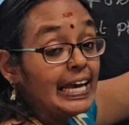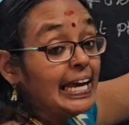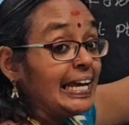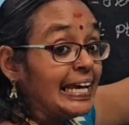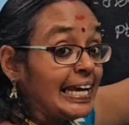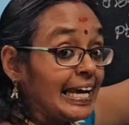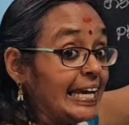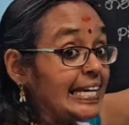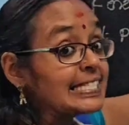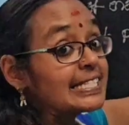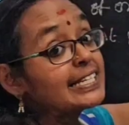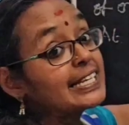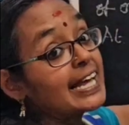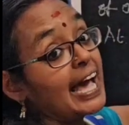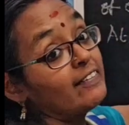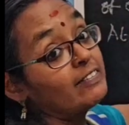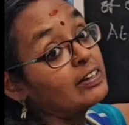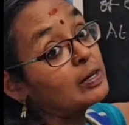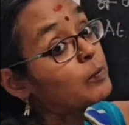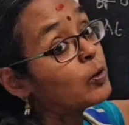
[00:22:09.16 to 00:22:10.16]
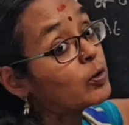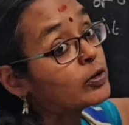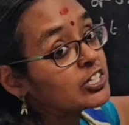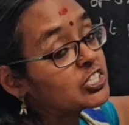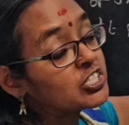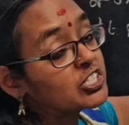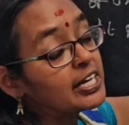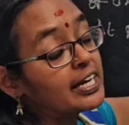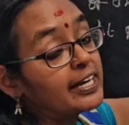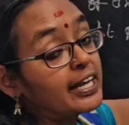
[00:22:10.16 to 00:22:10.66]
is it having
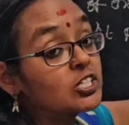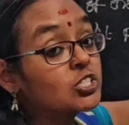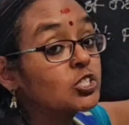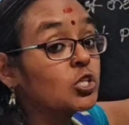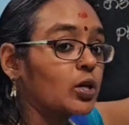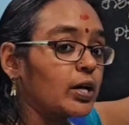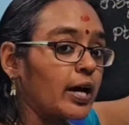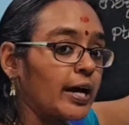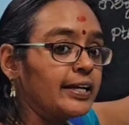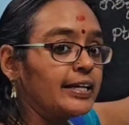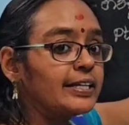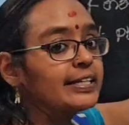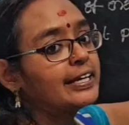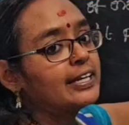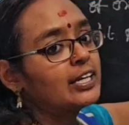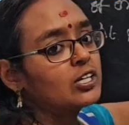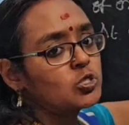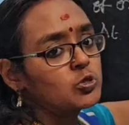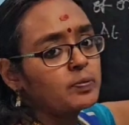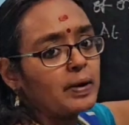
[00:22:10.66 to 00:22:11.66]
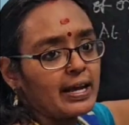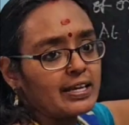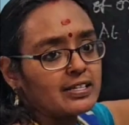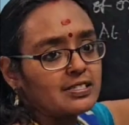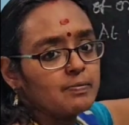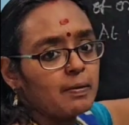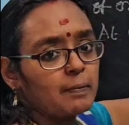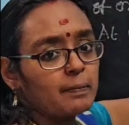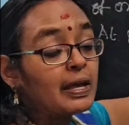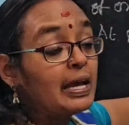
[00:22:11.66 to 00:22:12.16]
potential energy or kinetic energy
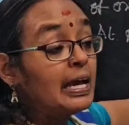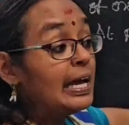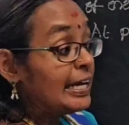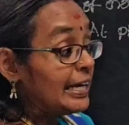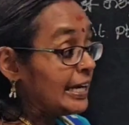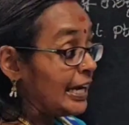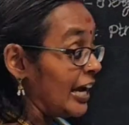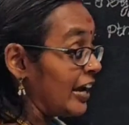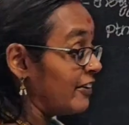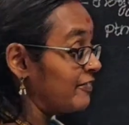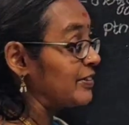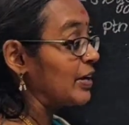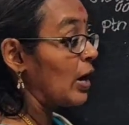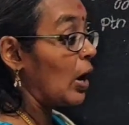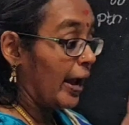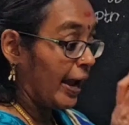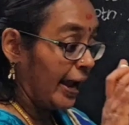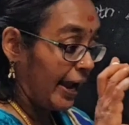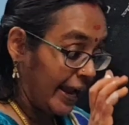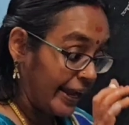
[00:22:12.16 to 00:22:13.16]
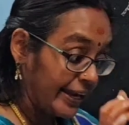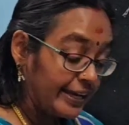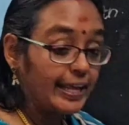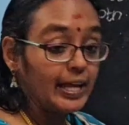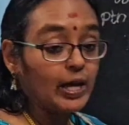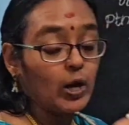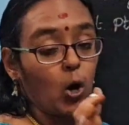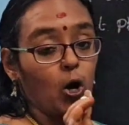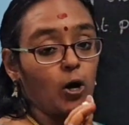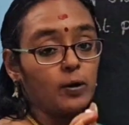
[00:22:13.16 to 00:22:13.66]
maximum? If any
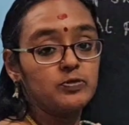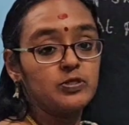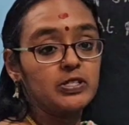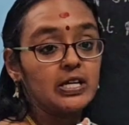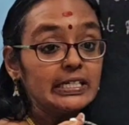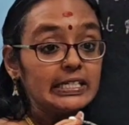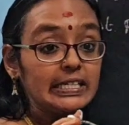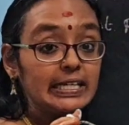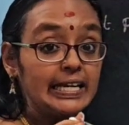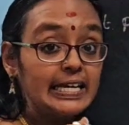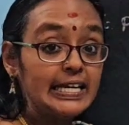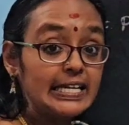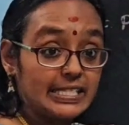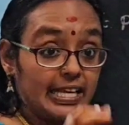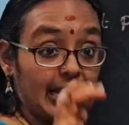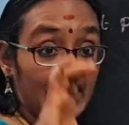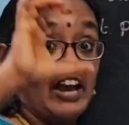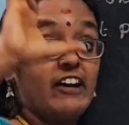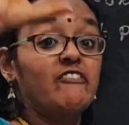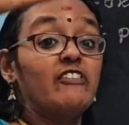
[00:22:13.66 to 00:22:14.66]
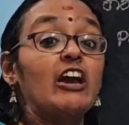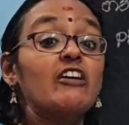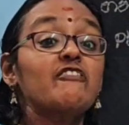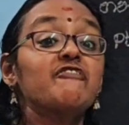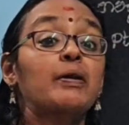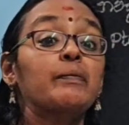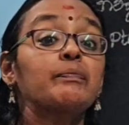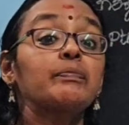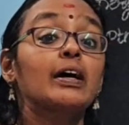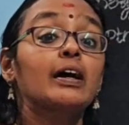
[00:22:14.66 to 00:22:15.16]
object is away
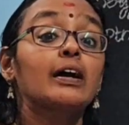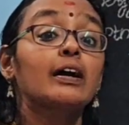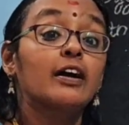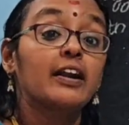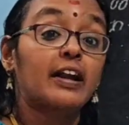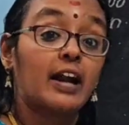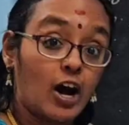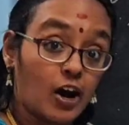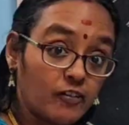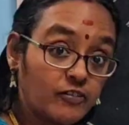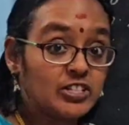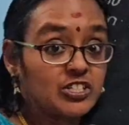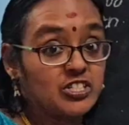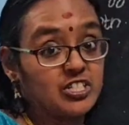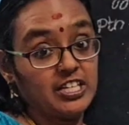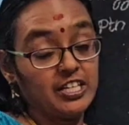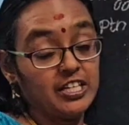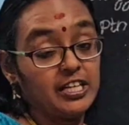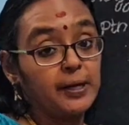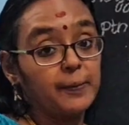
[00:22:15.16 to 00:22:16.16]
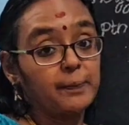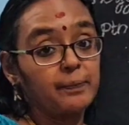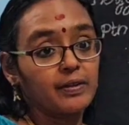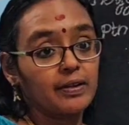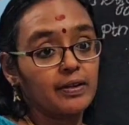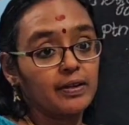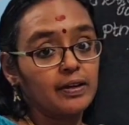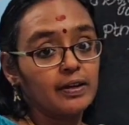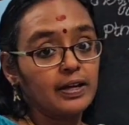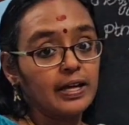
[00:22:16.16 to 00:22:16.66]
from the gravity
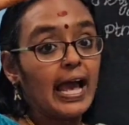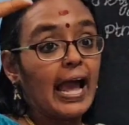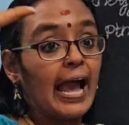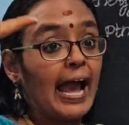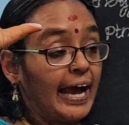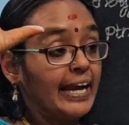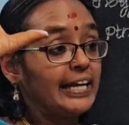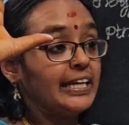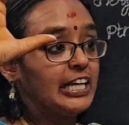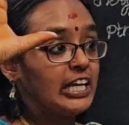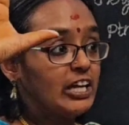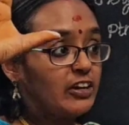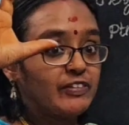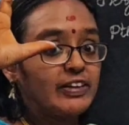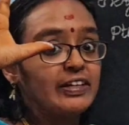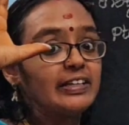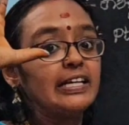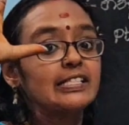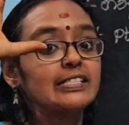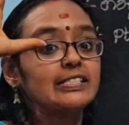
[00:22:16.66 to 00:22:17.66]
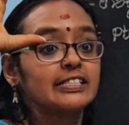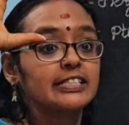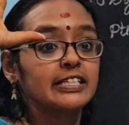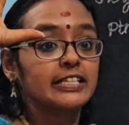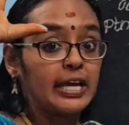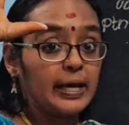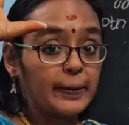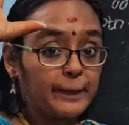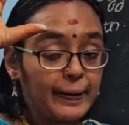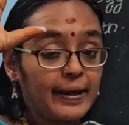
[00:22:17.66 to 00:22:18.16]
and if it is
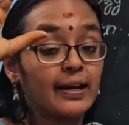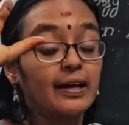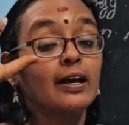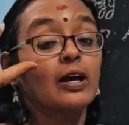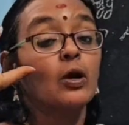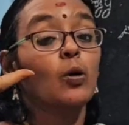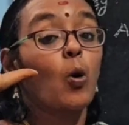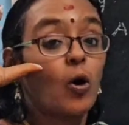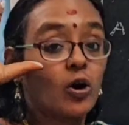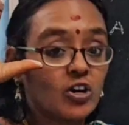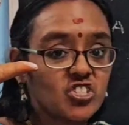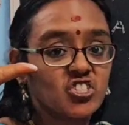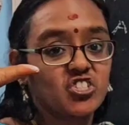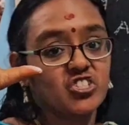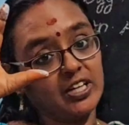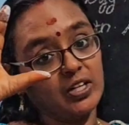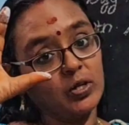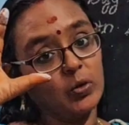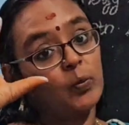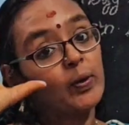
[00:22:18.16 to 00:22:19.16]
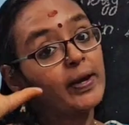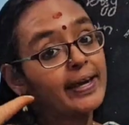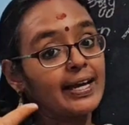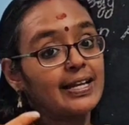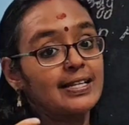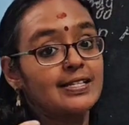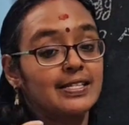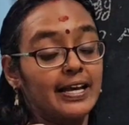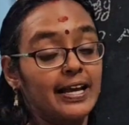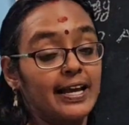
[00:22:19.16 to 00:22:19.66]
keeping constant, we
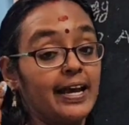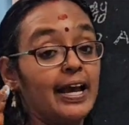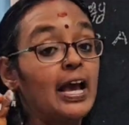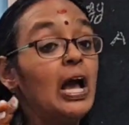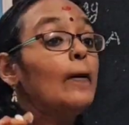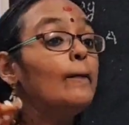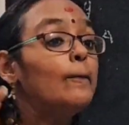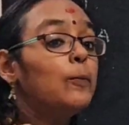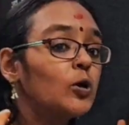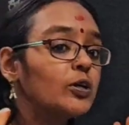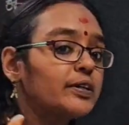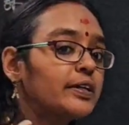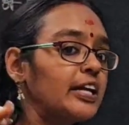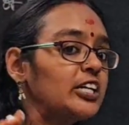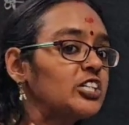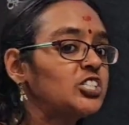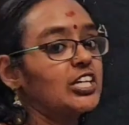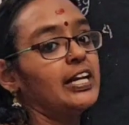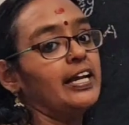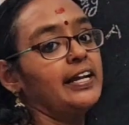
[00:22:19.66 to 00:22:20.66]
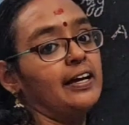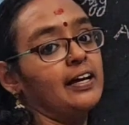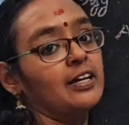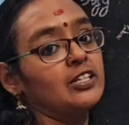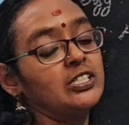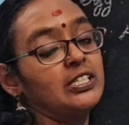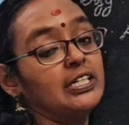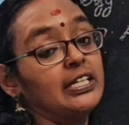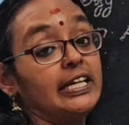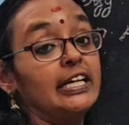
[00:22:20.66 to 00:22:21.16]
can say potential
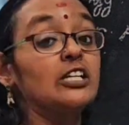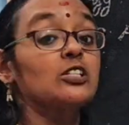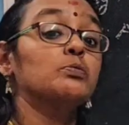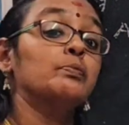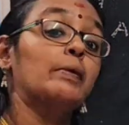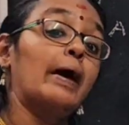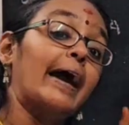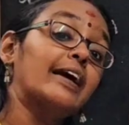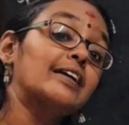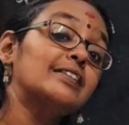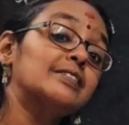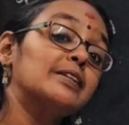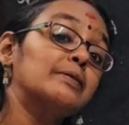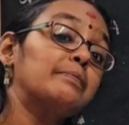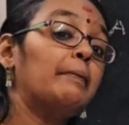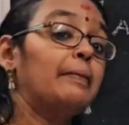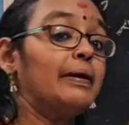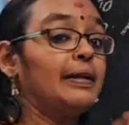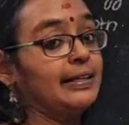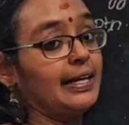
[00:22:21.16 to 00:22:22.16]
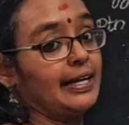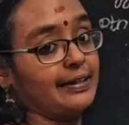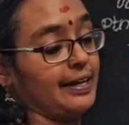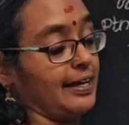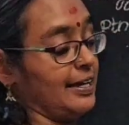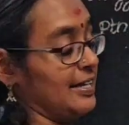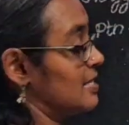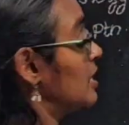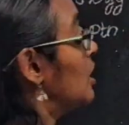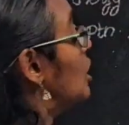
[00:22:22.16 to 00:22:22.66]
energy is maximum in that
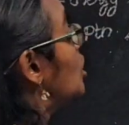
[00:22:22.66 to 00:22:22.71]
case.